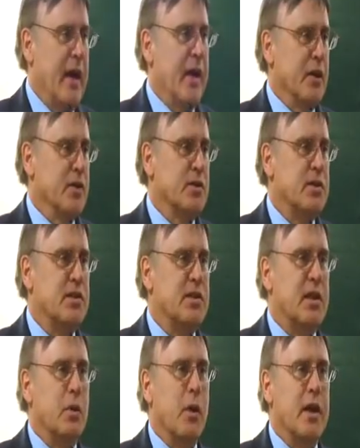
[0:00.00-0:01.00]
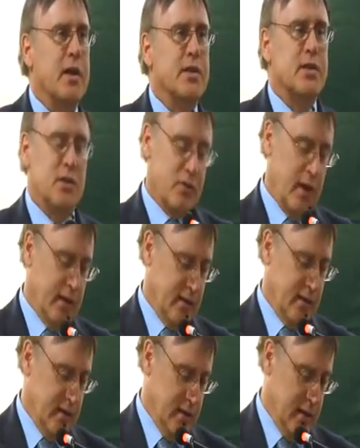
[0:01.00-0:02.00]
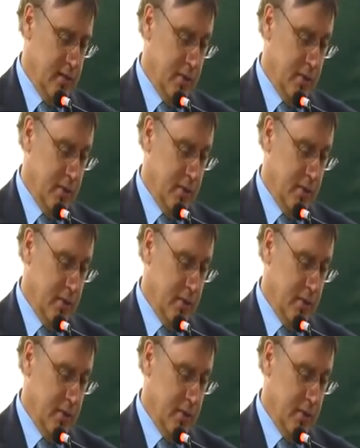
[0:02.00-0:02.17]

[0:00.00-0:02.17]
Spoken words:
and also to seek ways to strengthen